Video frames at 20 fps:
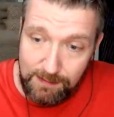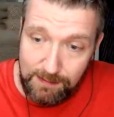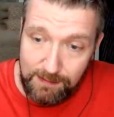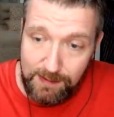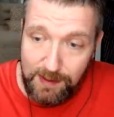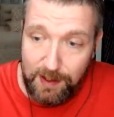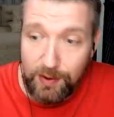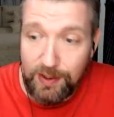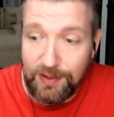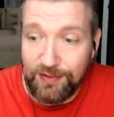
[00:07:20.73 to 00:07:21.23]

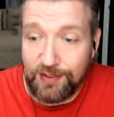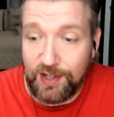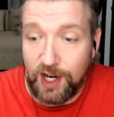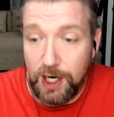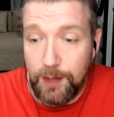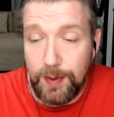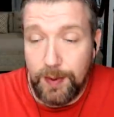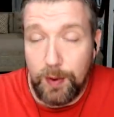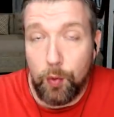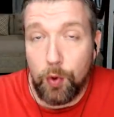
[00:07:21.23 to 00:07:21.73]
you know, he's
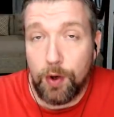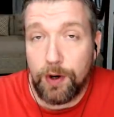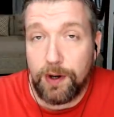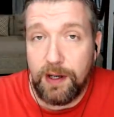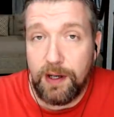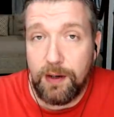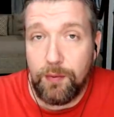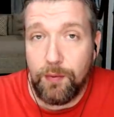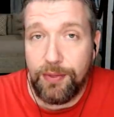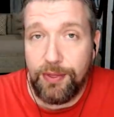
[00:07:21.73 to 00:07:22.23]
going to be
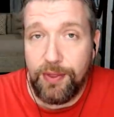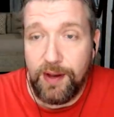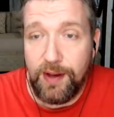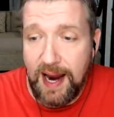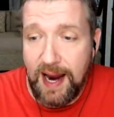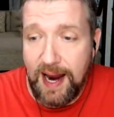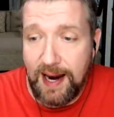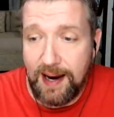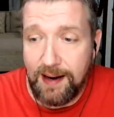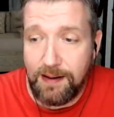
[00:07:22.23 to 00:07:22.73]
working with the
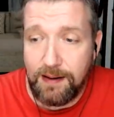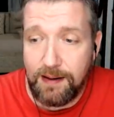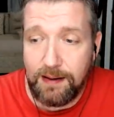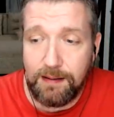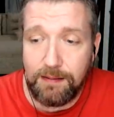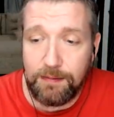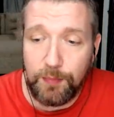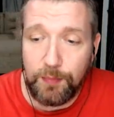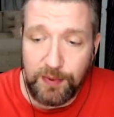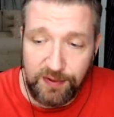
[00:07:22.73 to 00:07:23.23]
hand,
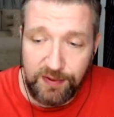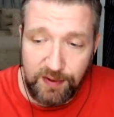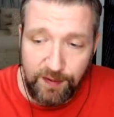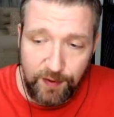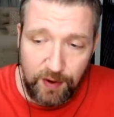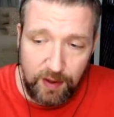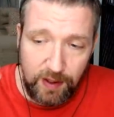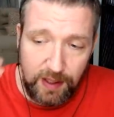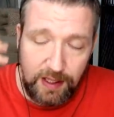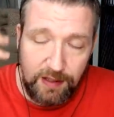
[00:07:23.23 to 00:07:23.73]
and
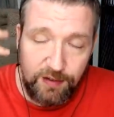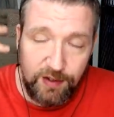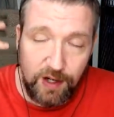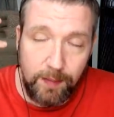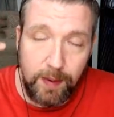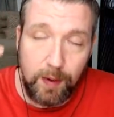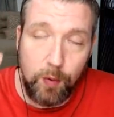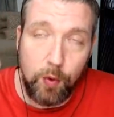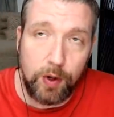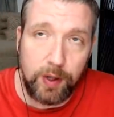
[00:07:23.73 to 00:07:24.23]
specifically, he's going
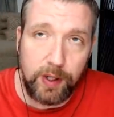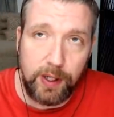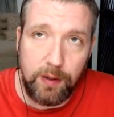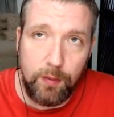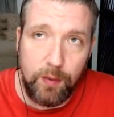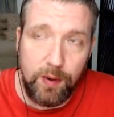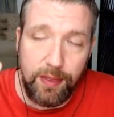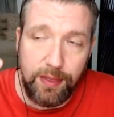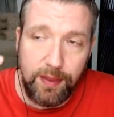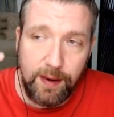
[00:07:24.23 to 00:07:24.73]
to be
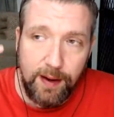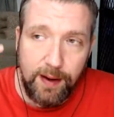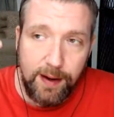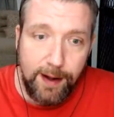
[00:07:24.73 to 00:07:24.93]
working with